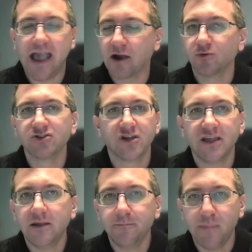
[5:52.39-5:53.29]
Akron's
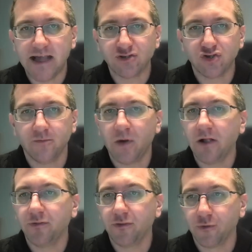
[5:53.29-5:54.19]
going to get matched up
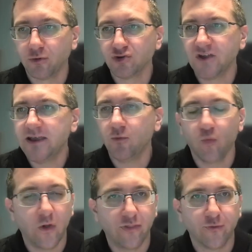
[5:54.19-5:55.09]
on Thursday at
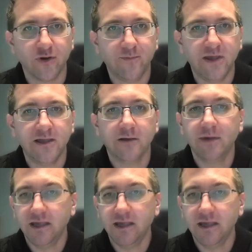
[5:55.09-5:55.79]
1:30 p.m.